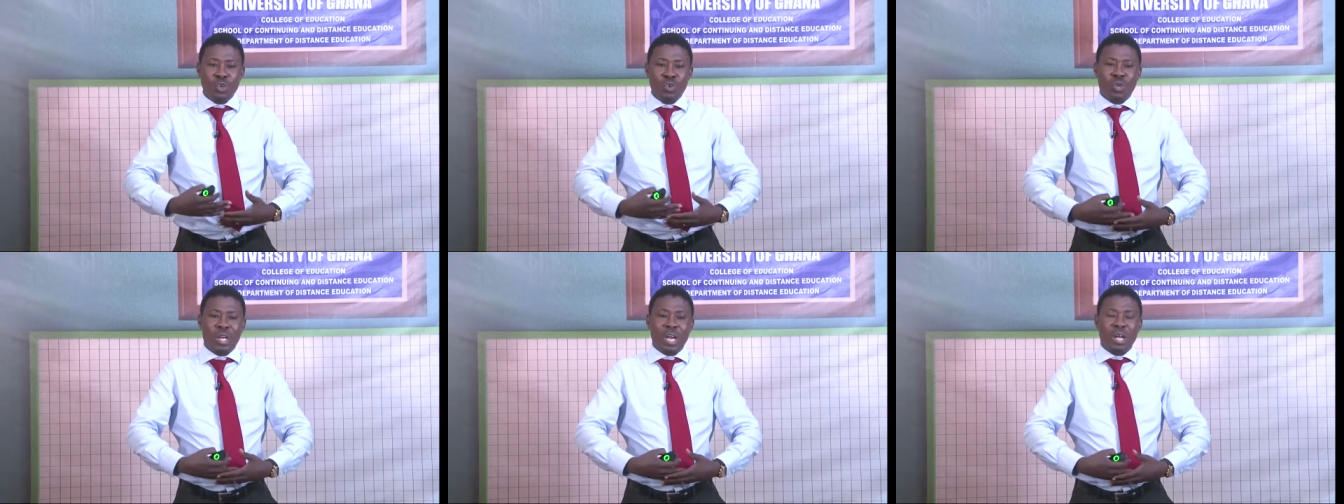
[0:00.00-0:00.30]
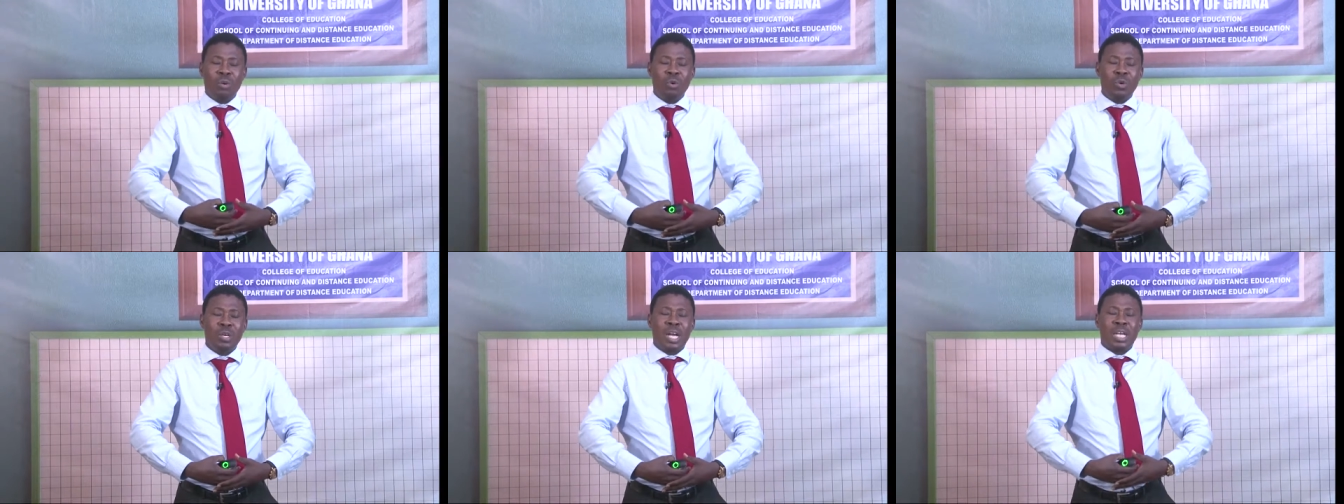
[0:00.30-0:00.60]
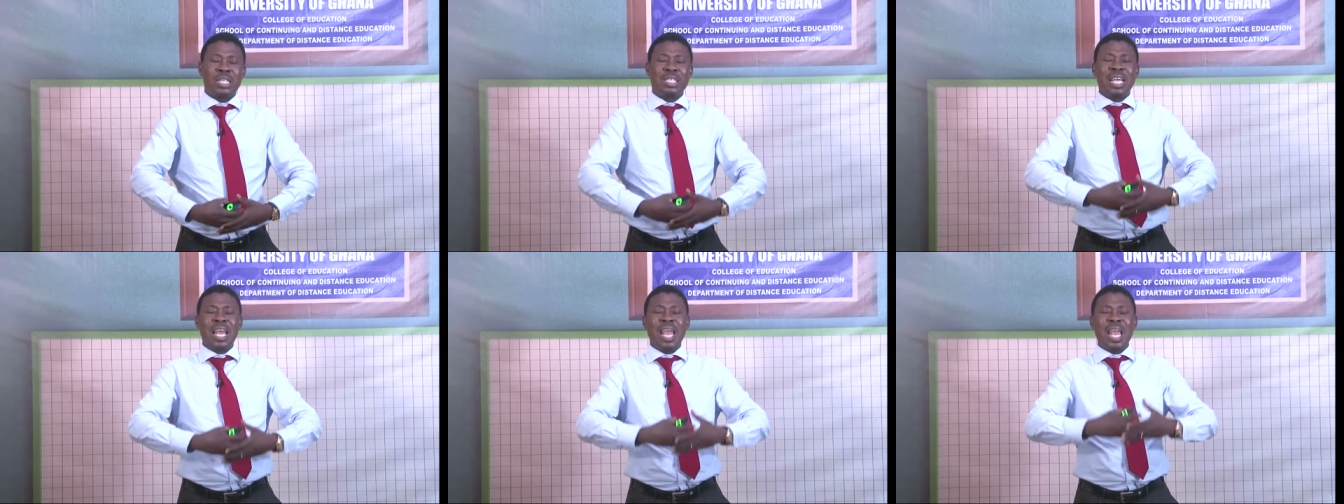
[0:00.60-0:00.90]
you can look
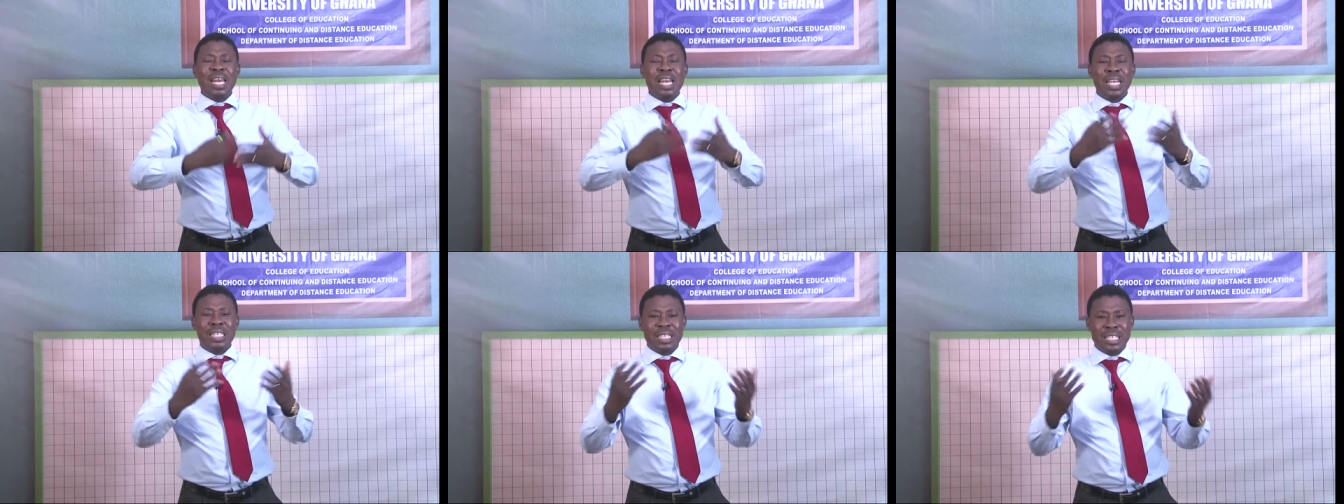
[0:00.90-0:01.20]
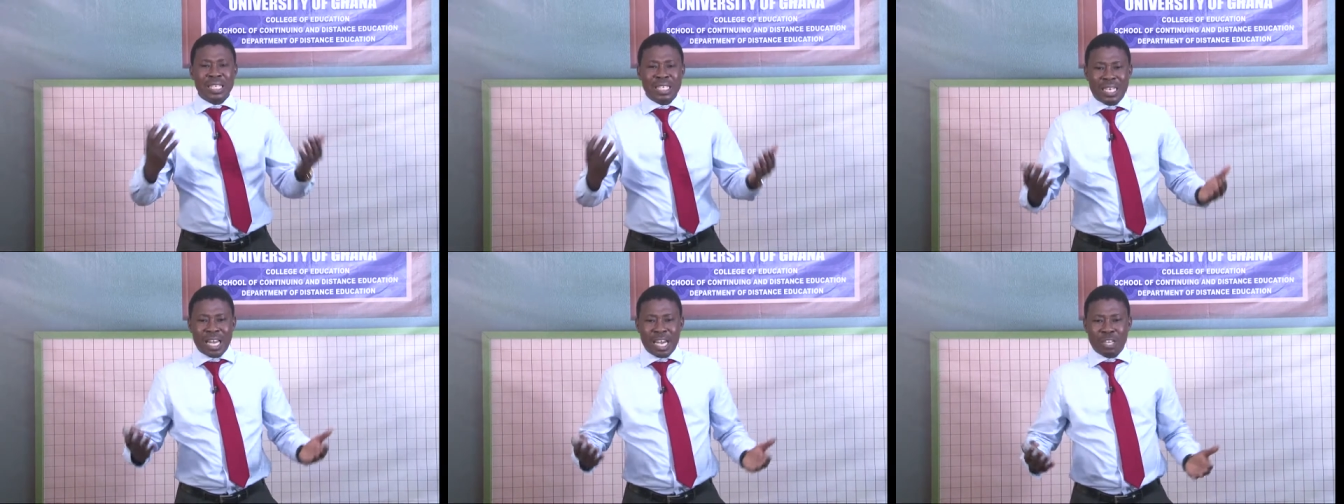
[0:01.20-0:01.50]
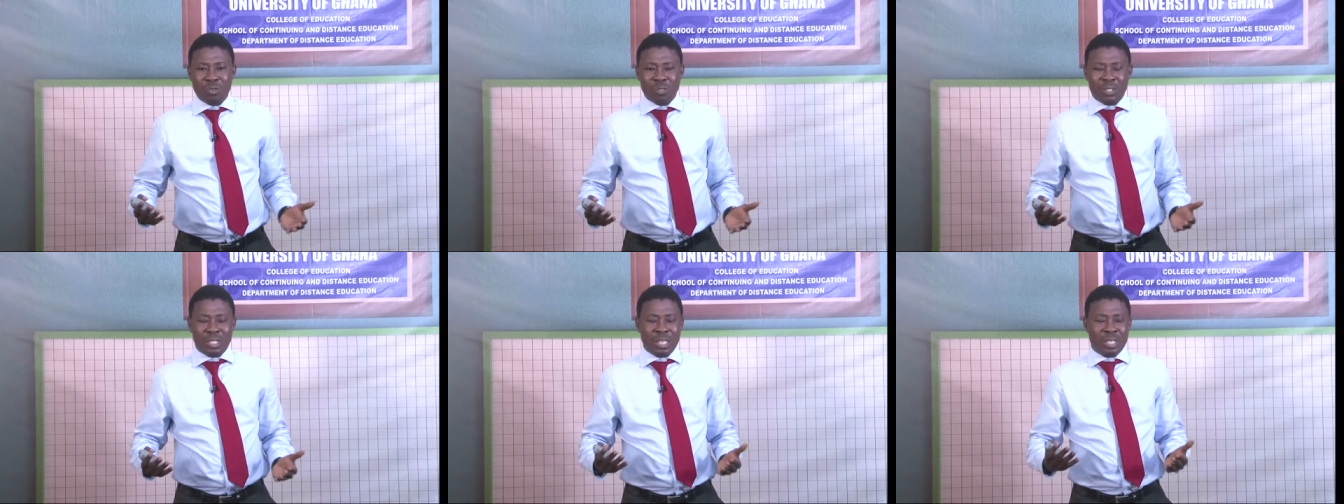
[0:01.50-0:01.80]
at anything
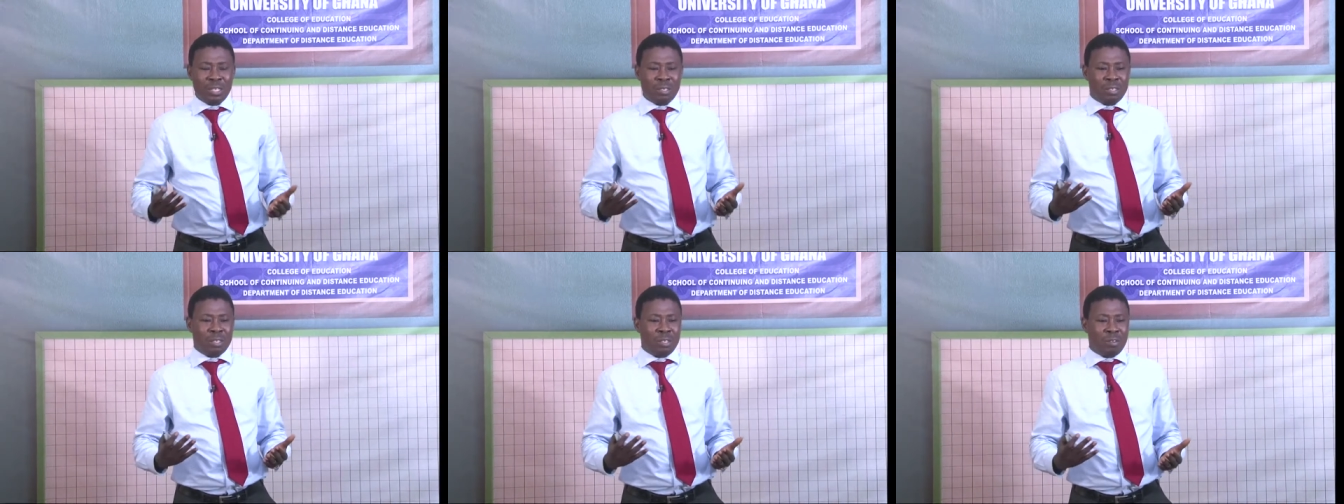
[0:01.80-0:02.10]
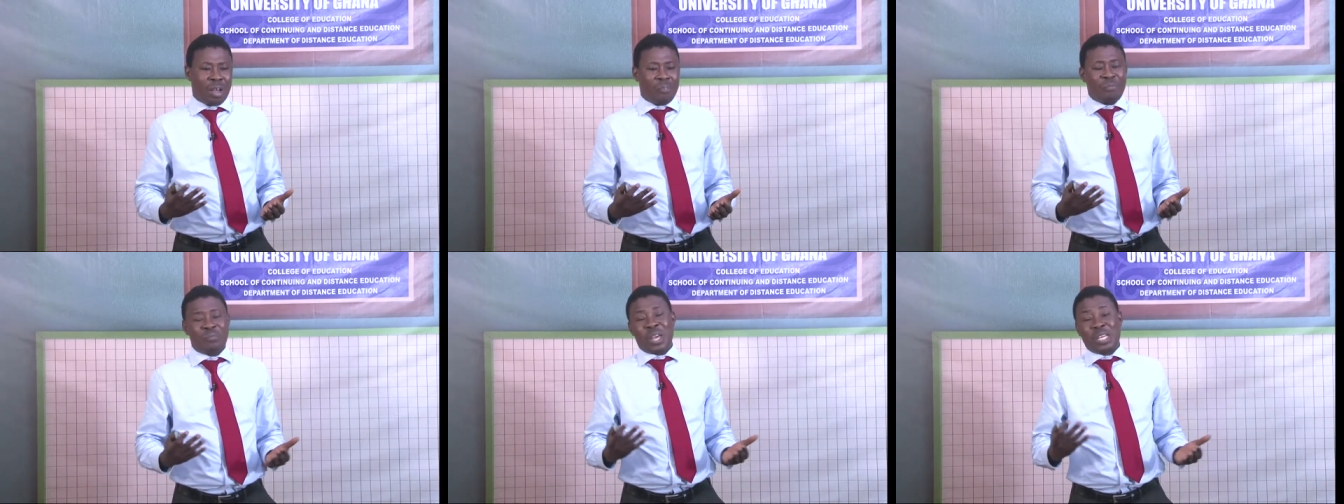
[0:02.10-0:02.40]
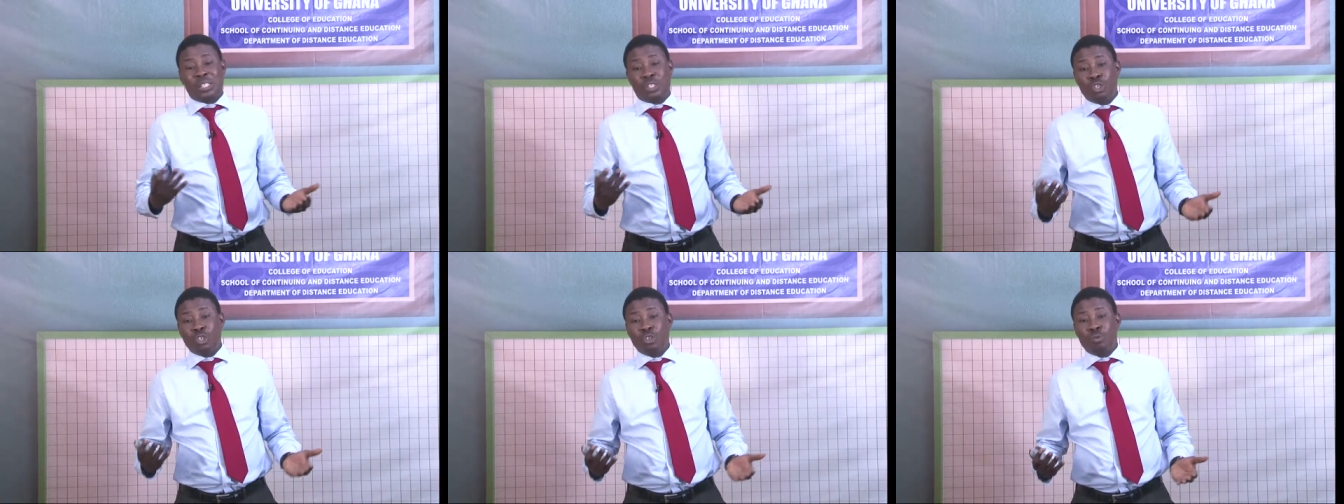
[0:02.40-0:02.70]
that you think
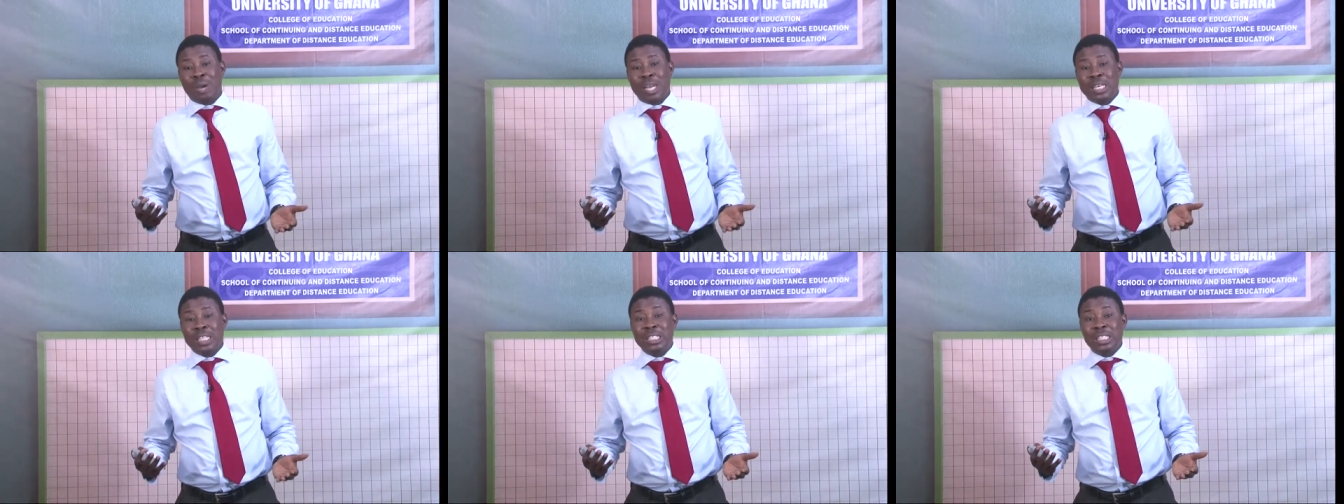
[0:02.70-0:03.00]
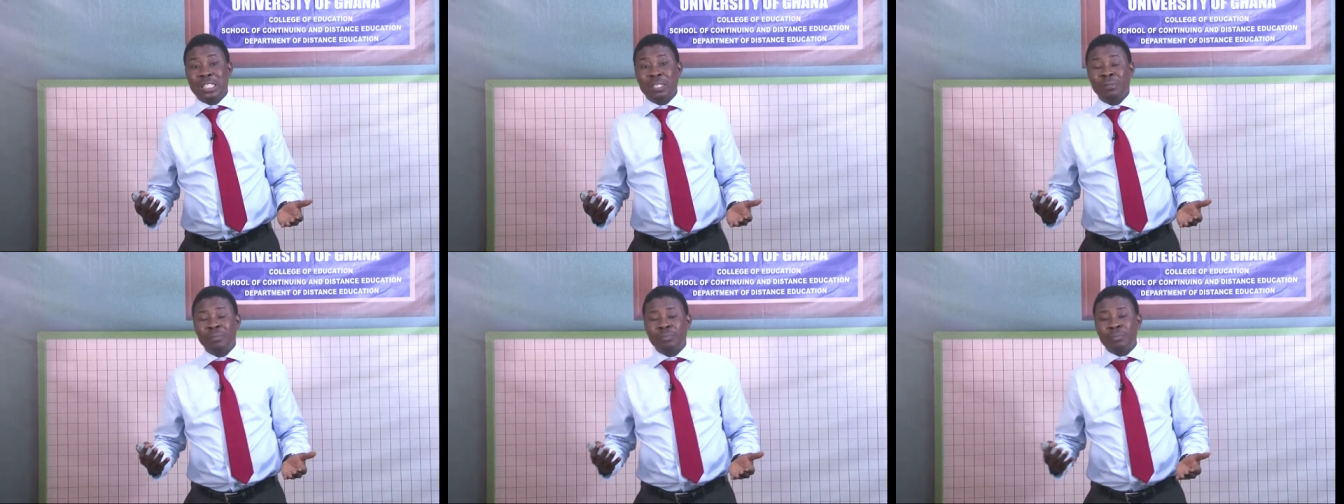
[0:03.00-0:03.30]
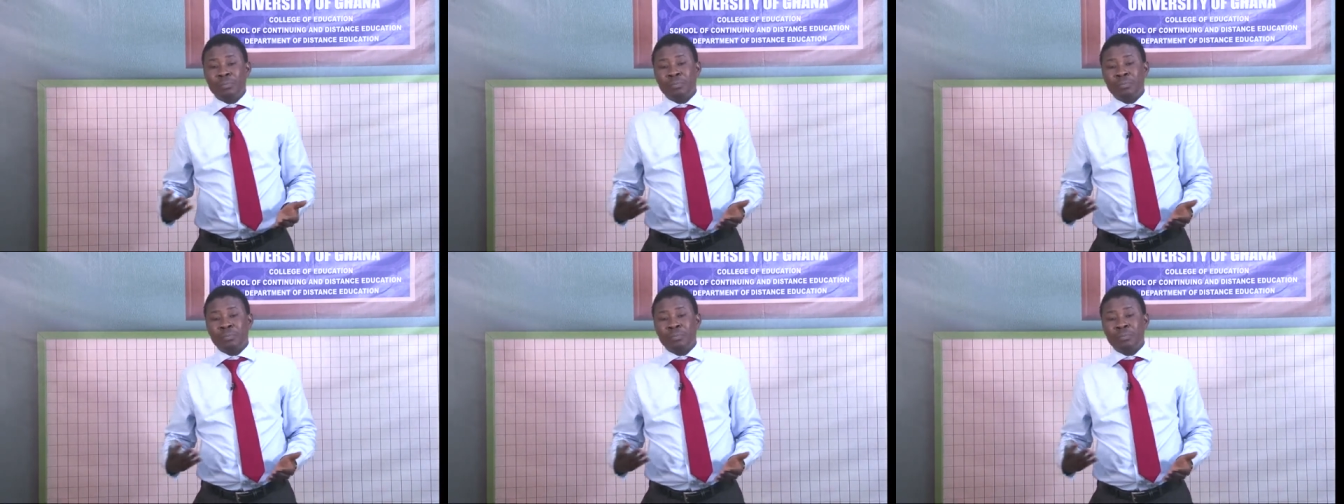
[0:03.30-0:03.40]
affects humanity.